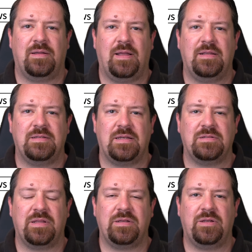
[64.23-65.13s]
And this has
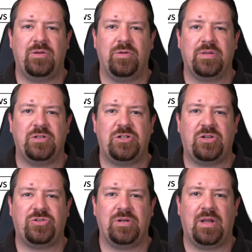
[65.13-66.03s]
nothing to do with
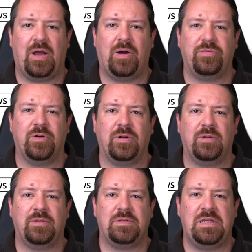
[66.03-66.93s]
congestion. However,
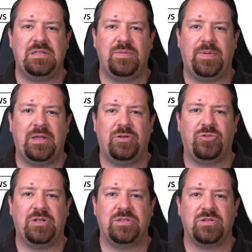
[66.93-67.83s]
TCP
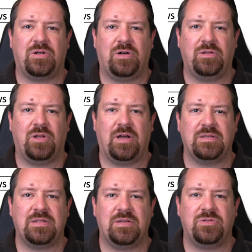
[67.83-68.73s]
treats all
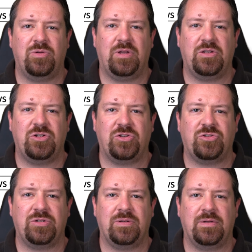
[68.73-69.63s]
loss as due to
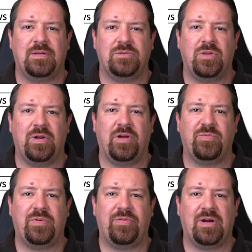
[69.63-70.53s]
congestion. So there
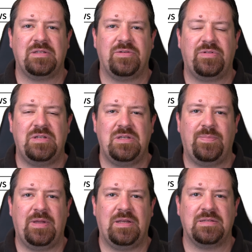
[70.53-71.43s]
have been variants of
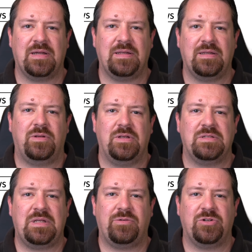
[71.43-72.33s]
TCP designed to
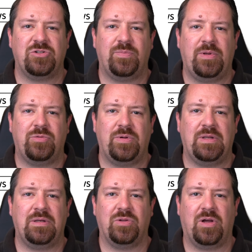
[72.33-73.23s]
distinguish
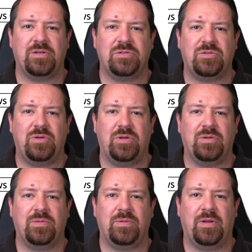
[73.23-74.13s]
between loss due
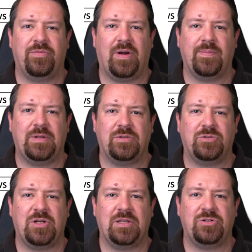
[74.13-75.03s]
to environmental
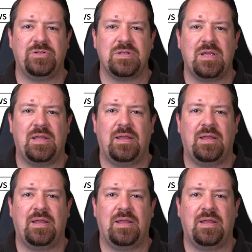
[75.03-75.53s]
challenges